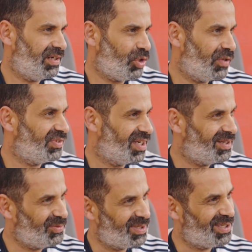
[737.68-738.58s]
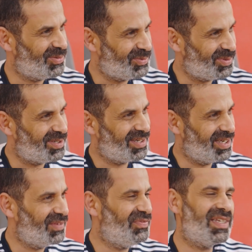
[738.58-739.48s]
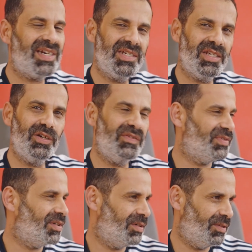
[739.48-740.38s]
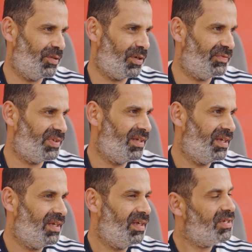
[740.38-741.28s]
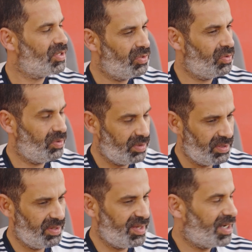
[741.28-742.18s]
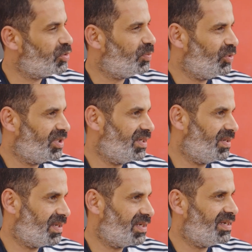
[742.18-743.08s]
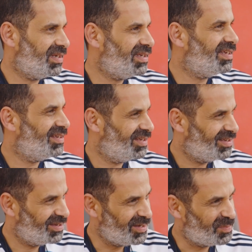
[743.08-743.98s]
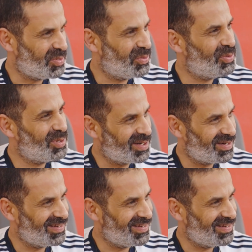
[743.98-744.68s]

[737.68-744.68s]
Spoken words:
coffee, yeah, when you get filtration of a coffee. So the output is a pure...